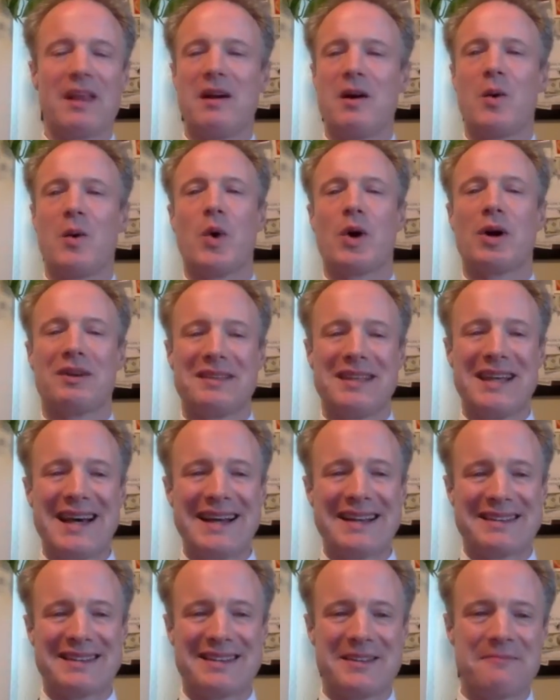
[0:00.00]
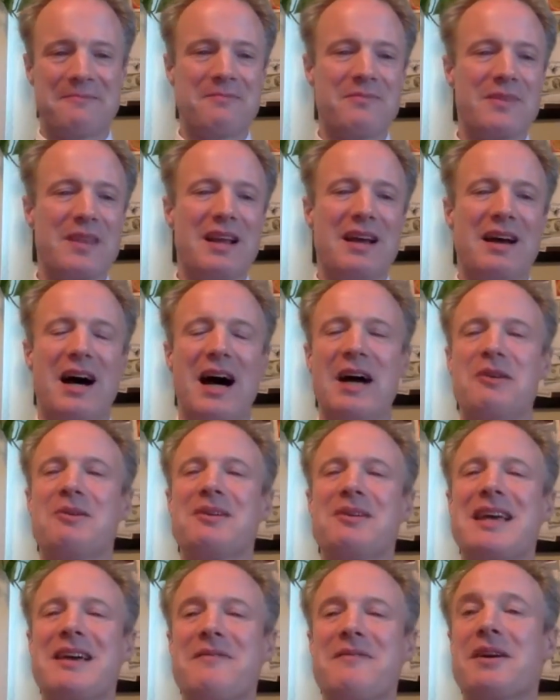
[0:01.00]
Work on that. Are you
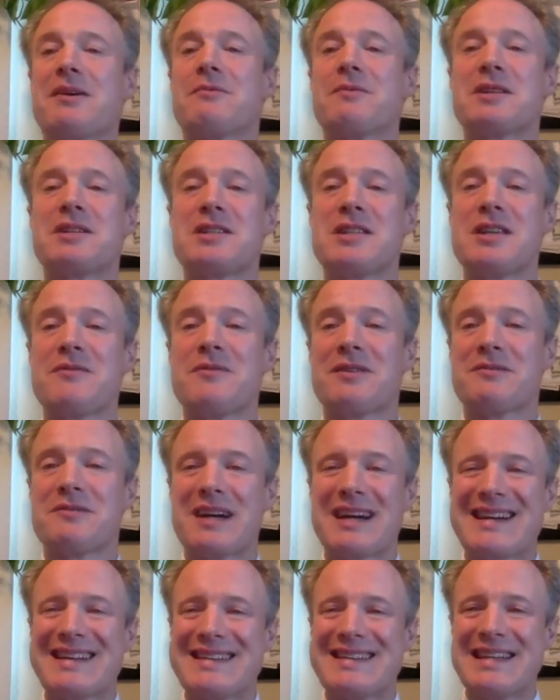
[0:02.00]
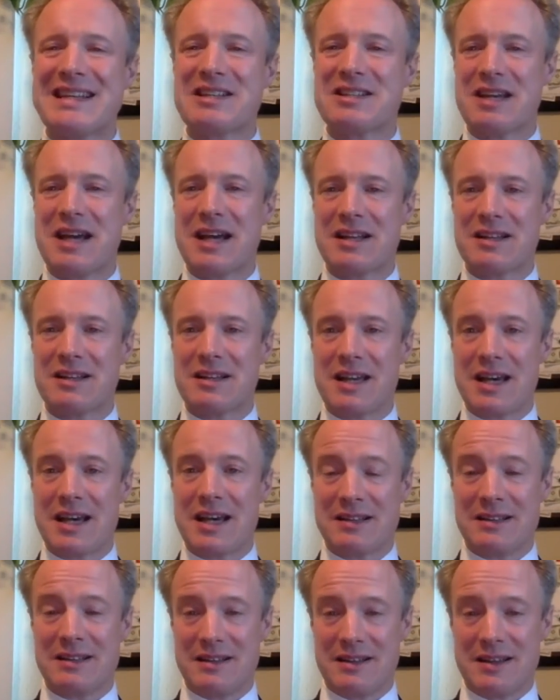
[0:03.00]
giving and receiving recognition
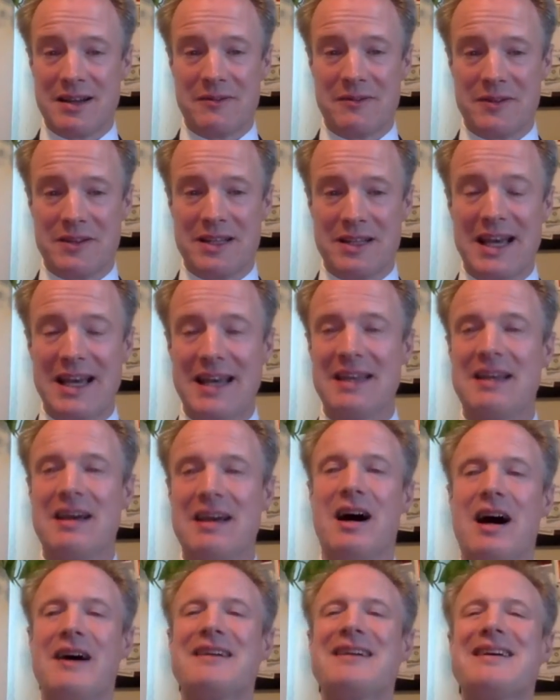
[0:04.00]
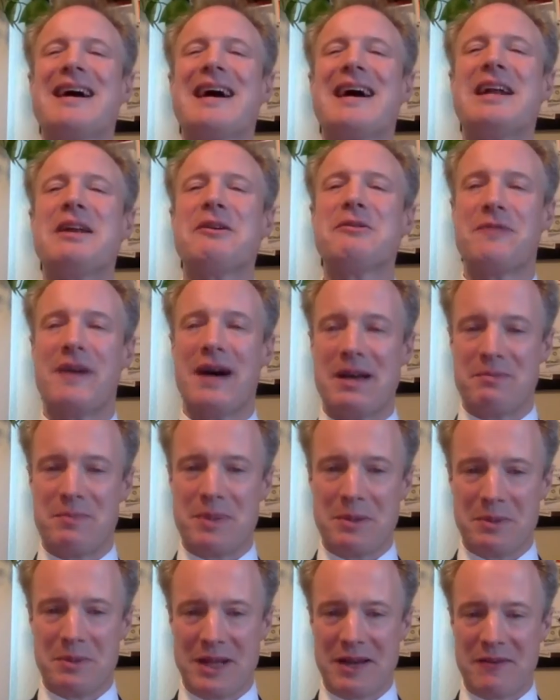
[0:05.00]
at every day? Are you edifying
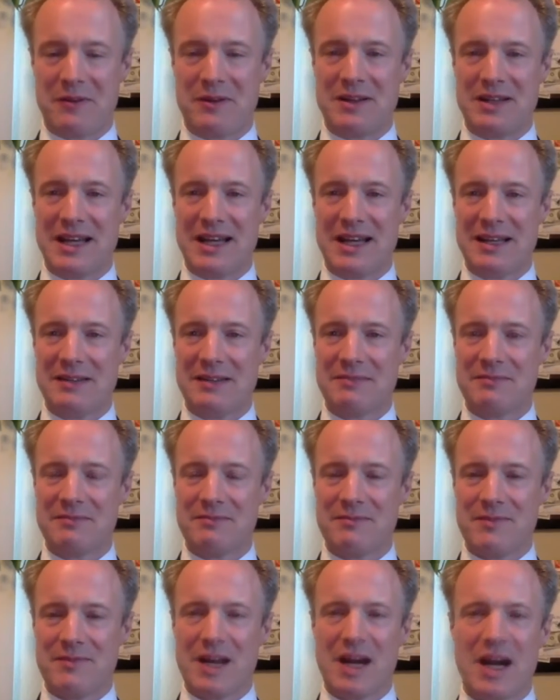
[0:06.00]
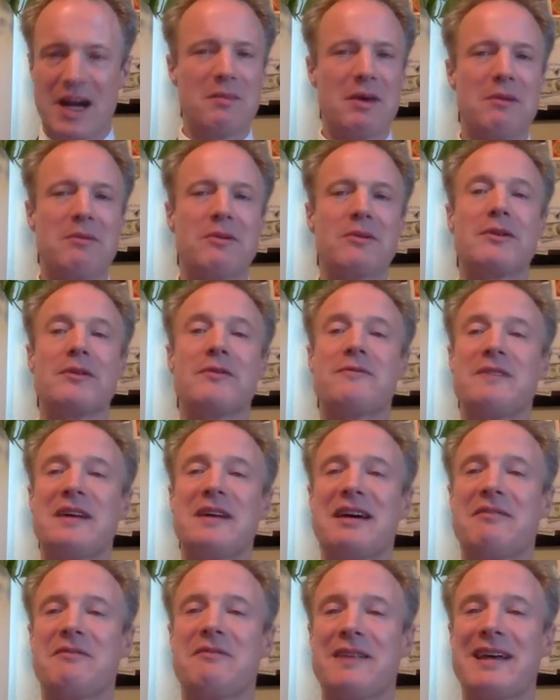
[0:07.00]
people every day? Are you maybe
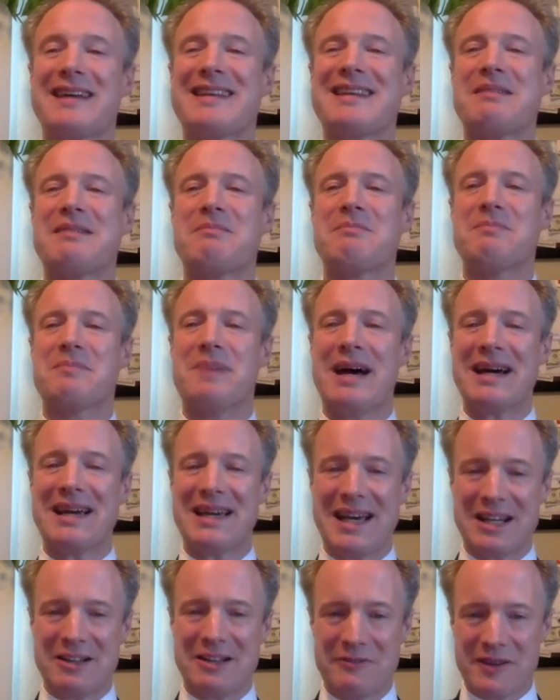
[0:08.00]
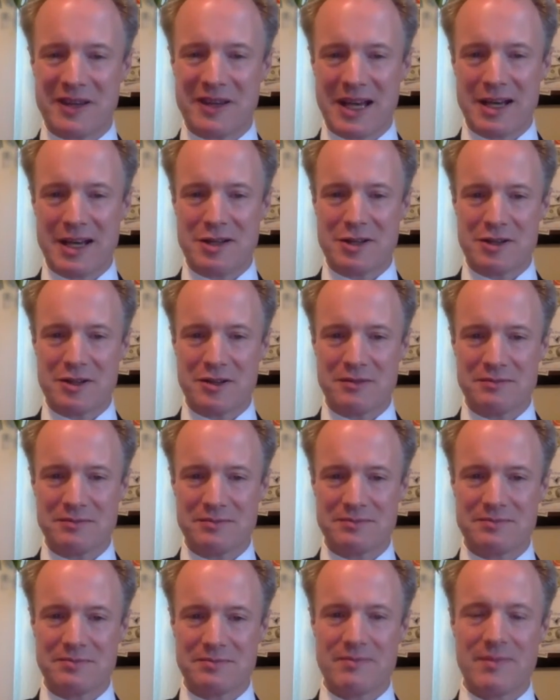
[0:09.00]
reflecting back edification?
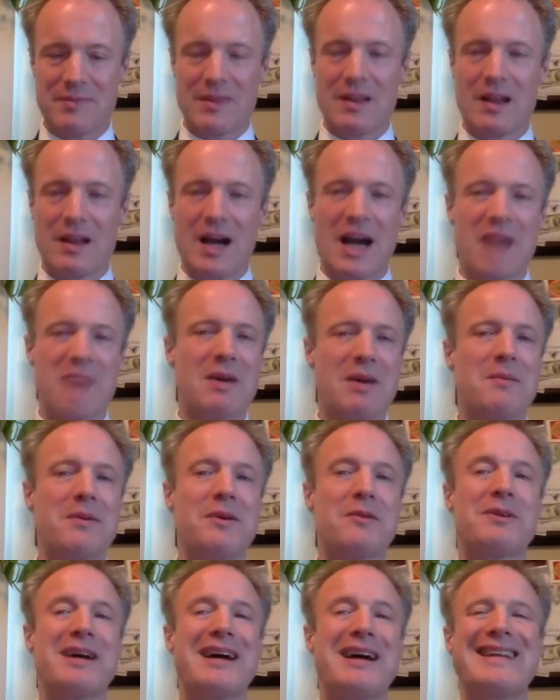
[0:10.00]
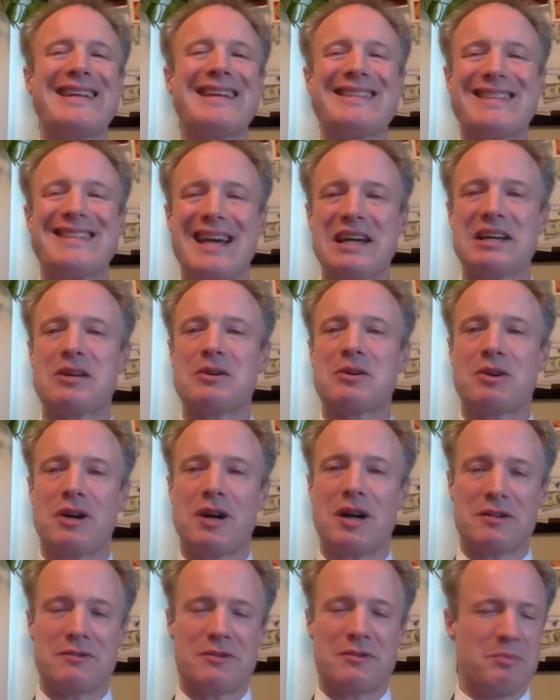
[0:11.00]
Are you maybe writing thank you
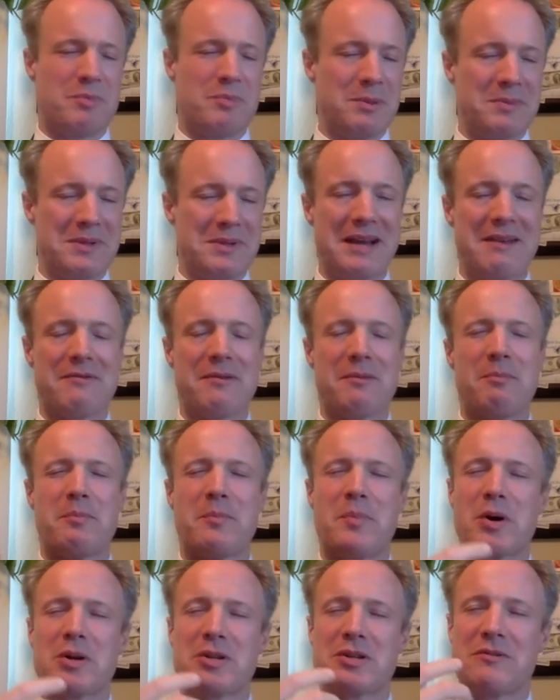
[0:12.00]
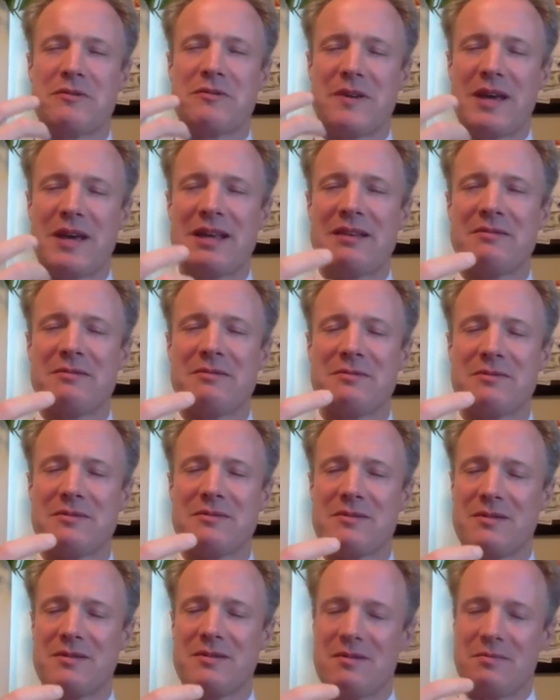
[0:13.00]
cards for people that have a positive
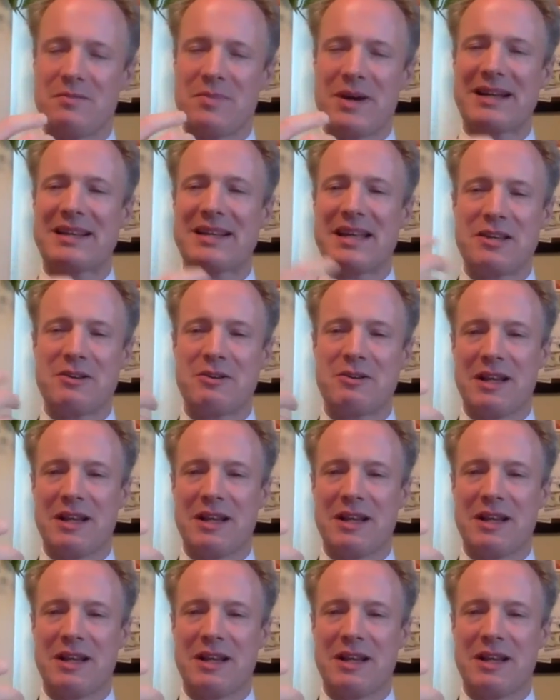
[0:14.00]
impact in your